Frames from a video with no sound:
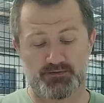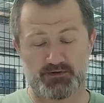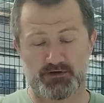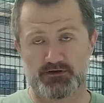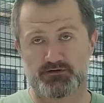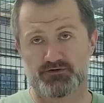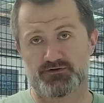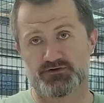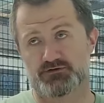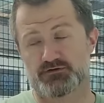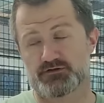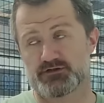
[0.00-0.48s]
I
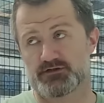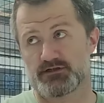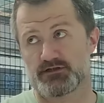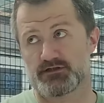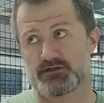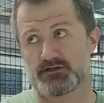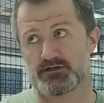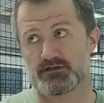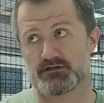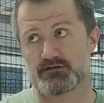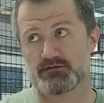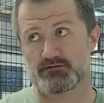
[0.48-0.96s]

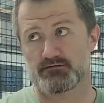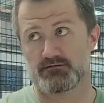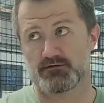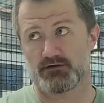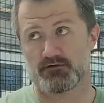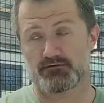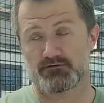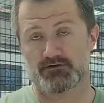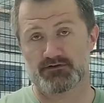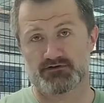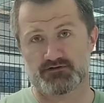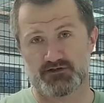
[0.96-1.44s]
usually,
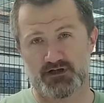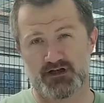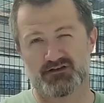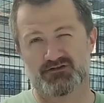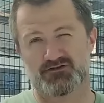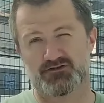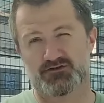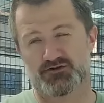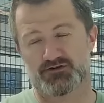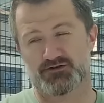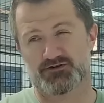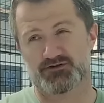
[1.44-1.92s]
on the
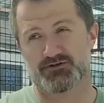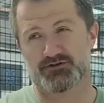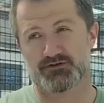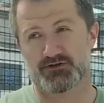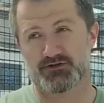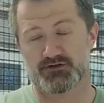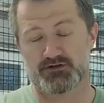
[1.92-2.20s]
standard